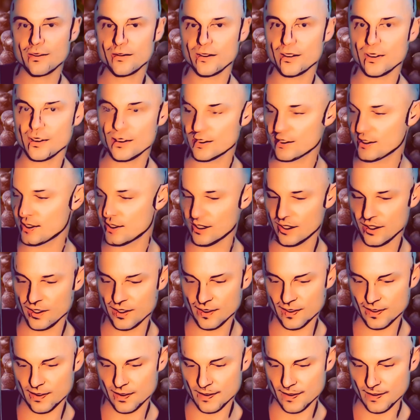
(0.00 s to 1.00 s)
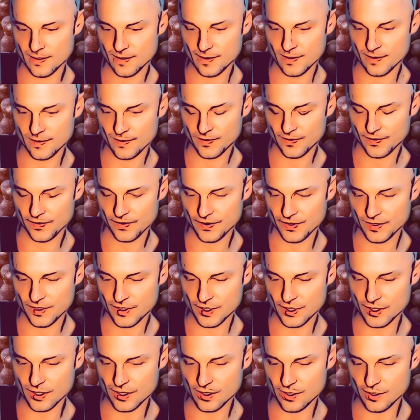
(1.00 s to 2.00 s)
1st.
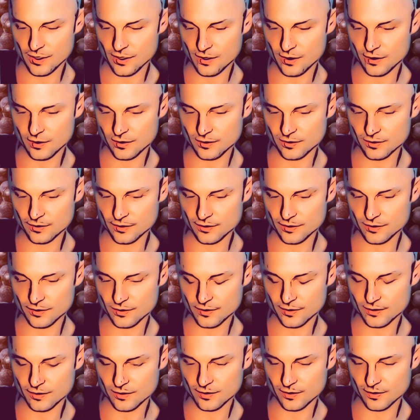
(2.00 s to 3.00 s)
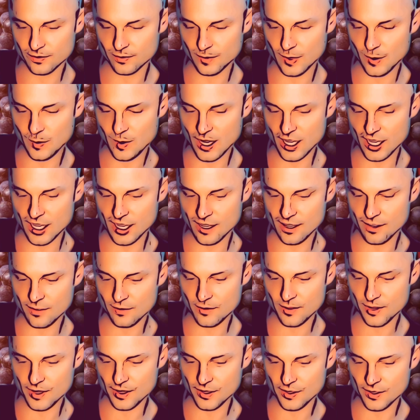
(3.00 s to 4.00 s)
So maybe I need to get
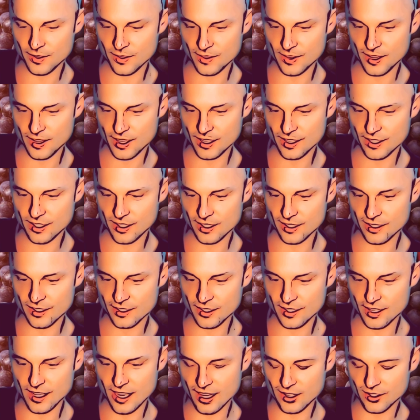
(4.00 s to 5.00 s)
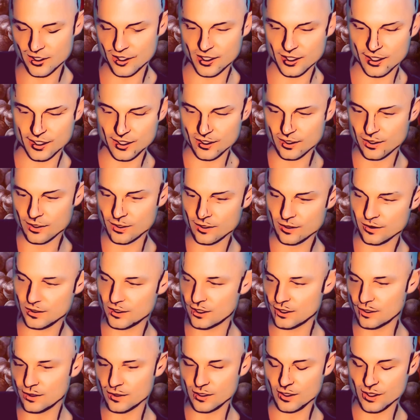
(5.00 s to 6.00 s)
real and actually do
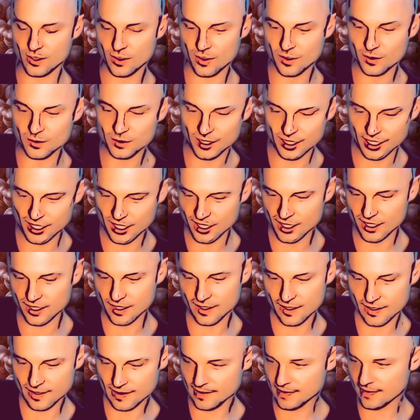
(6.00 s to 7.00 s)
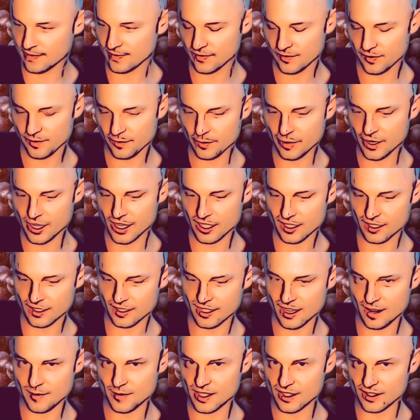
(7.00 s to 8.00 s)
juice only. But
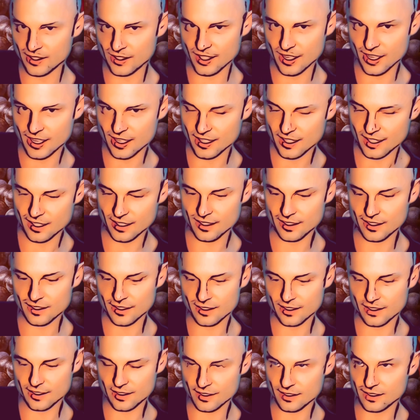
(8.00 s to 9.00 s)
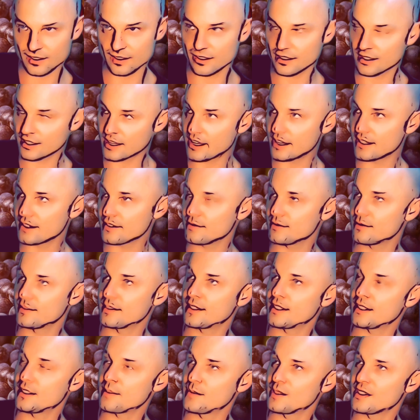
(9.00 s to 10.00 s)
that being said,
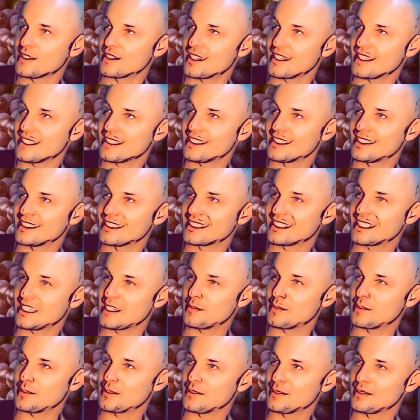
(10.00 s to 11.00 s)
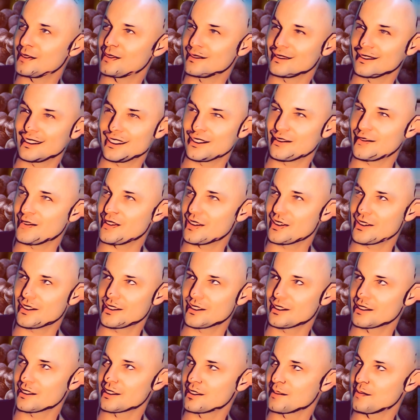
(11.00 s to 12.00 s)
besides a couple just very
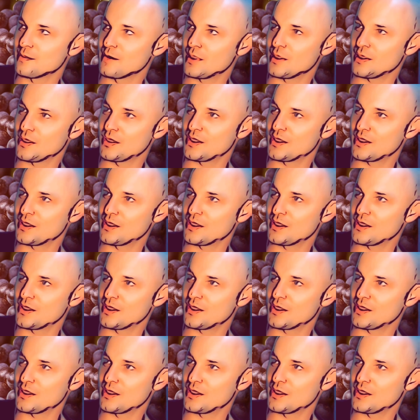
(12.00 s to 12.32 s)
small